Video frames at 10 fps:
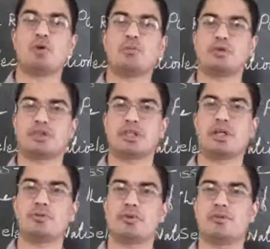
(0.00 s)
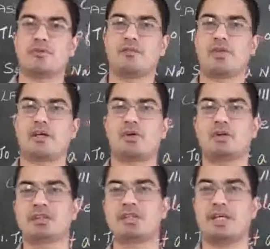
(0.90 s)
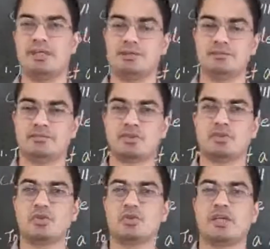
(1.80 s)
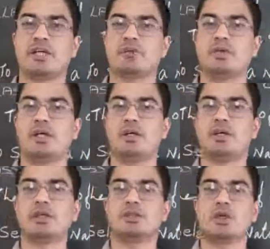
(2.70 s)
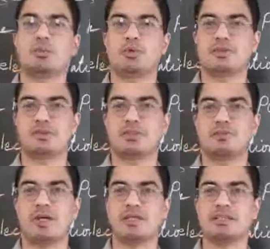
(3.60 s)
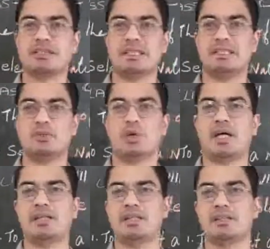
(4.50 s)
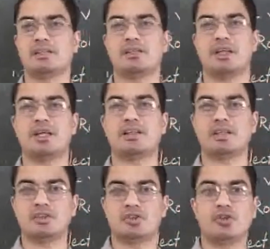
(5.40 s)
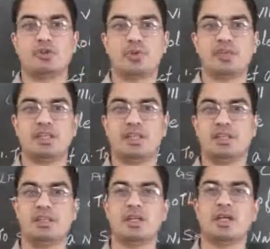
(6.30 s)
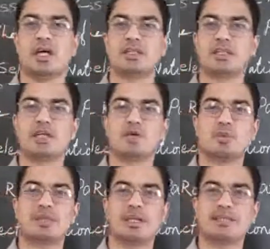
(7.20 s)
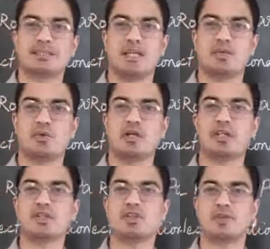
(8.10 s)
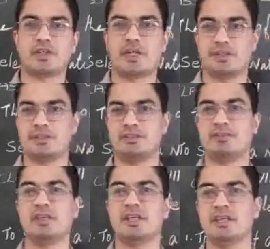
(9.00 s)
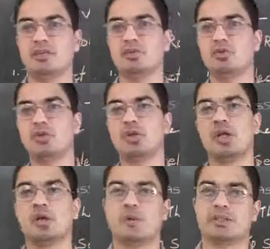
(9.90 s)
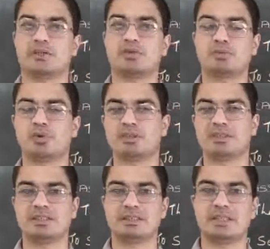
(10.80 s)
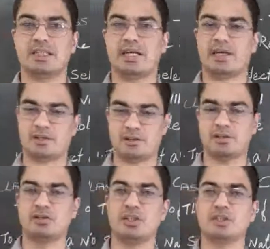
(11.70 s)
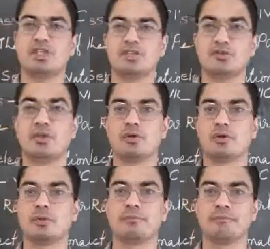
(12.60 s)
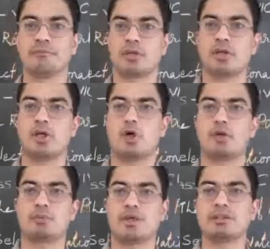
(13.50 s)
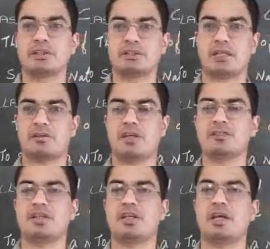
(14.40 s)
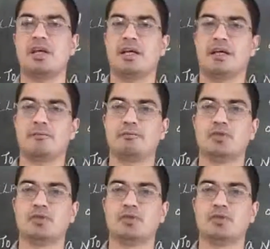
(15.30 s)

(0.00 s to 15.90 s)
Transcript: oppose the government from their own side. So that way the opposition parties are divided and there is no unity, and the government takes advantage of that. They do whatever policies they like. These days we know the oil prices are rising high